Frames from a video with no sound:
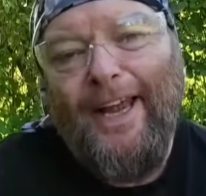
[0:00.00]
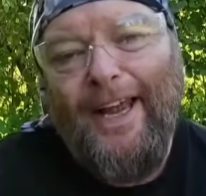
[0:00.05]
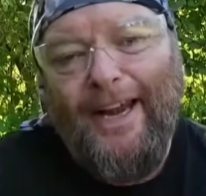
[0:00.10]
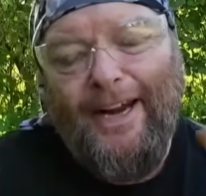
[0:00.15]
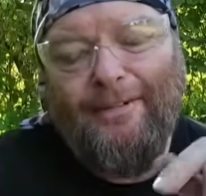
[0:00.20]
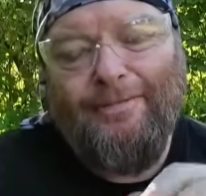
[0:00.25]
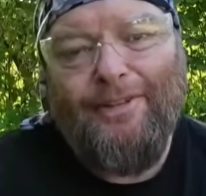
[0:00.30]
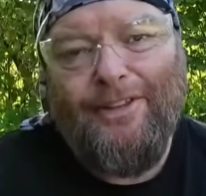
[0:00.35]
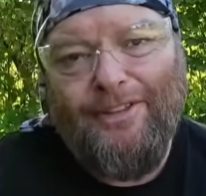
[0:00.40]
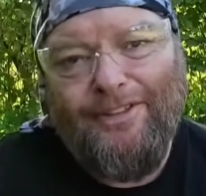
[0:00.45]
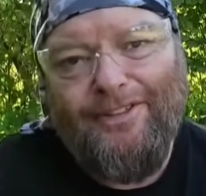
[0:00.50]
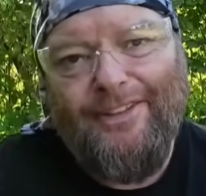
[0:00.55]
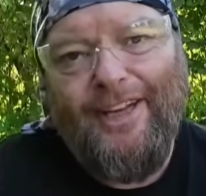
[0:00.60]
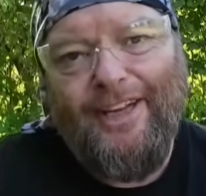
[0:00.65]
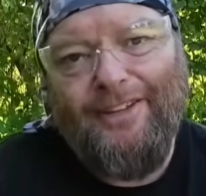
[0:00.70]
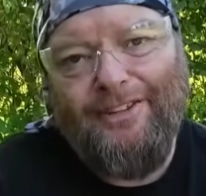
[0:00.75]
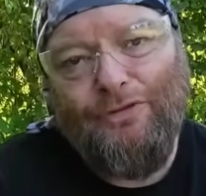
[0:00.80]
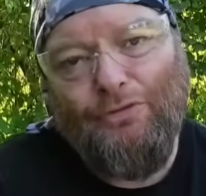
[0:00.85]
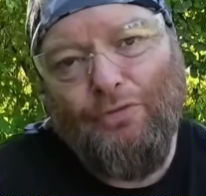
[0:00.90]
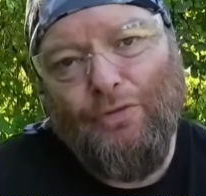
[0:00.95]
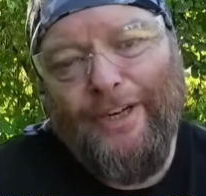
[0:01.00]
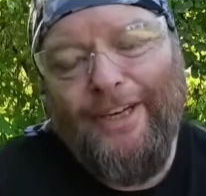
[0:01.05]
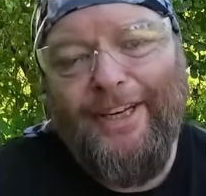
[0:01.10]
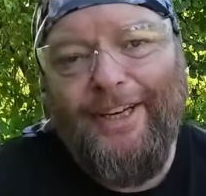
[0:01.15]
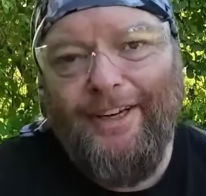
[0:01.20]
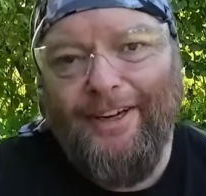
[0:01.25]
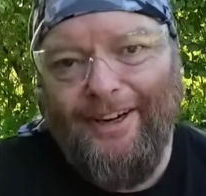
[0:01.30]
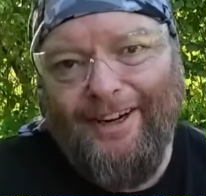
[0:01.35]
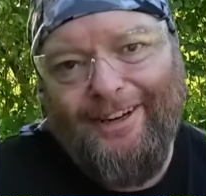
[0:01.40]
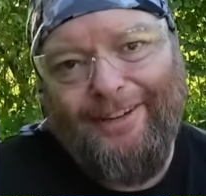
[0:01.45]
Everything stays
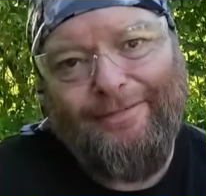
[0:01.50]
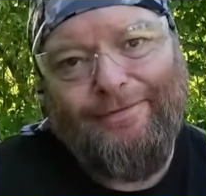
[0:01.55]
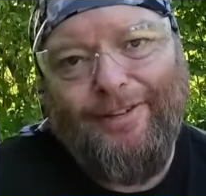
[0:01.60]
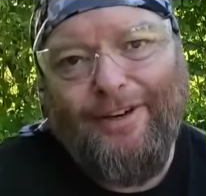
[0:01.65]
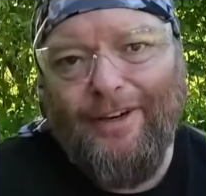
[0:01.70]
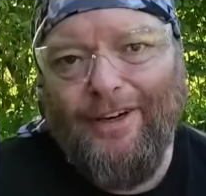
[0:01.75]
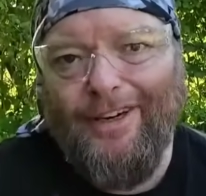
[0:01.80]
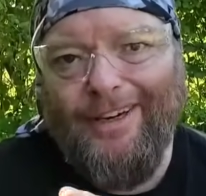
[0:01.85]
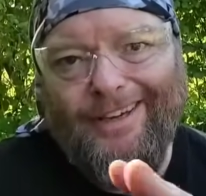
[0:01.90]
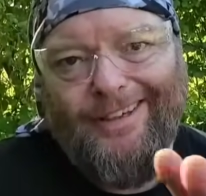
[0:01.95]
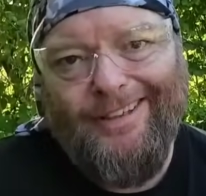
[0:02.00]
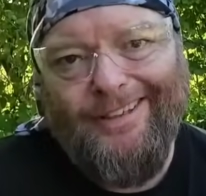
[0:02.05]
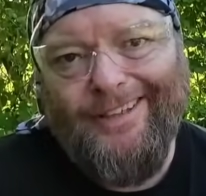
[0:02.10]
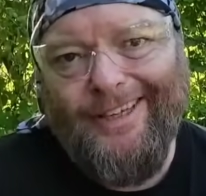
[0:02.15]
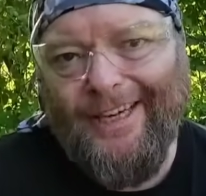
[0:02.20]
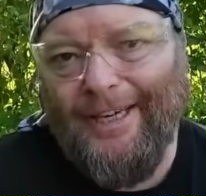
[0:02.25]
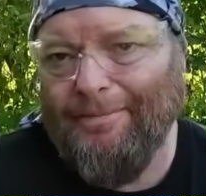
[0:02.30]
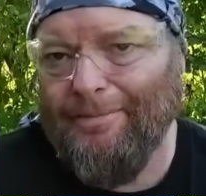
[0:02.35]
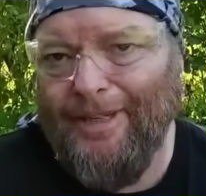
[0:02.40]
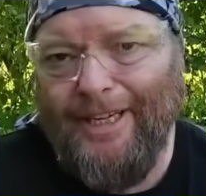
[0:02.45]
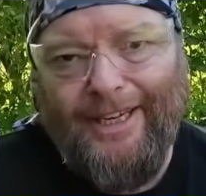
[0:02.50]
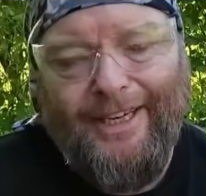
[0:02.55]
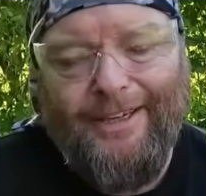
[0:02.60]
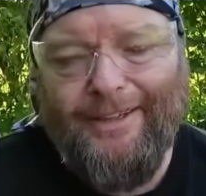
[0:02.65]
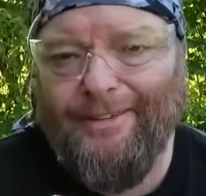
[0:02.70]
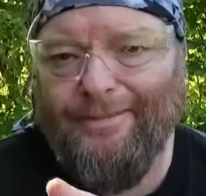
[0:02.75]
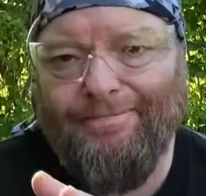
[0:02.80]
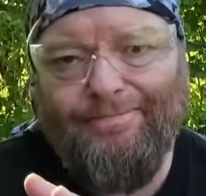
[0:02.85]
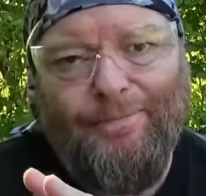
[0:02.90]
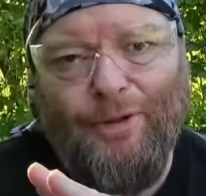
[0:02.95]
really hot for a long time, like
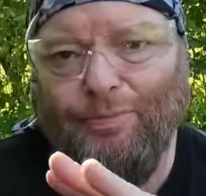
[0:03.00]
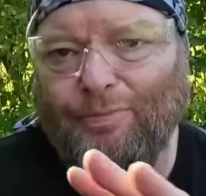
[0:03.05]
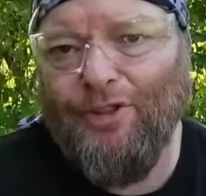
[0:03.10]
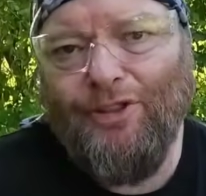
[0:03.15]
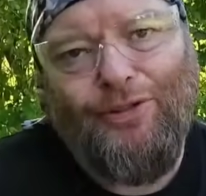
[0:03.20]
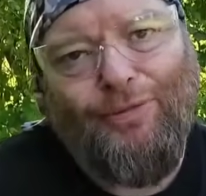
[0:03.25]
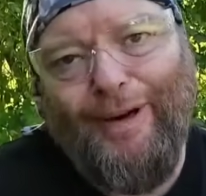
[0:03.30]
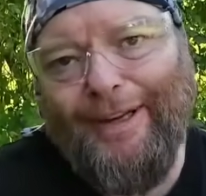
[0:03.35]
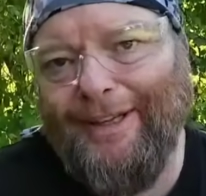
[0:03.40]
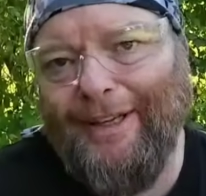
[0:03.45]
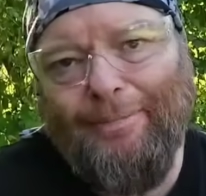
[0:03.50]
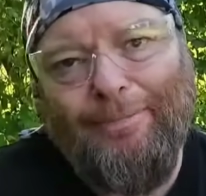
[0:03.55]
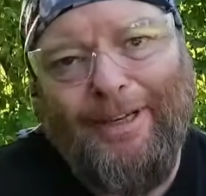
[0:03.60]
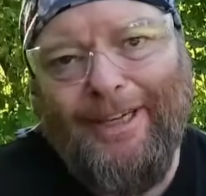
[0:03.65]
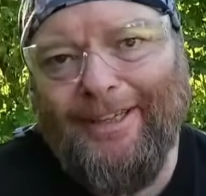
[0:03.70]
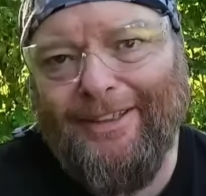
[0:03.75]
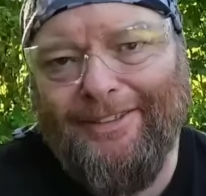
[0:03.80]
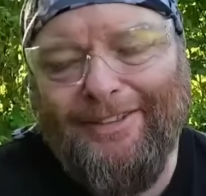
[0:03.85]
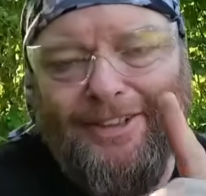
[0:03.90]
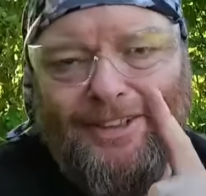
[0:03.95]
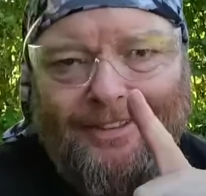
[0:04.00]
up to 20 minutes.